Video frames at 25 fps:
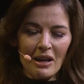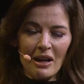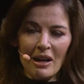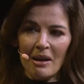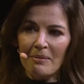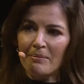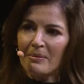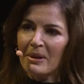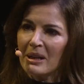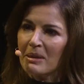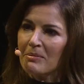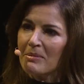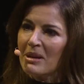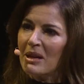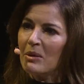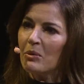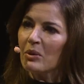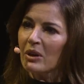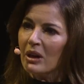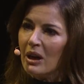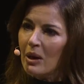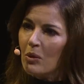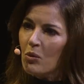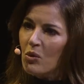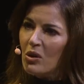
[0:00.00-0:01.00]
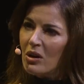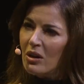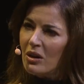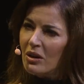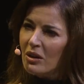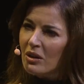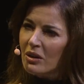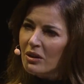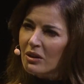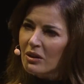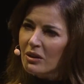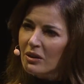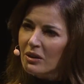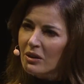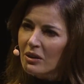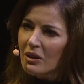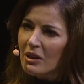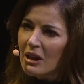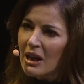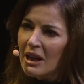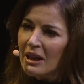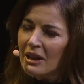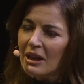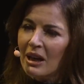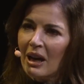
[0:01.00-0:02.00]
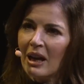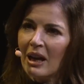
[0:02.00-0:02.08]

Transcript: I'm being me when I work, and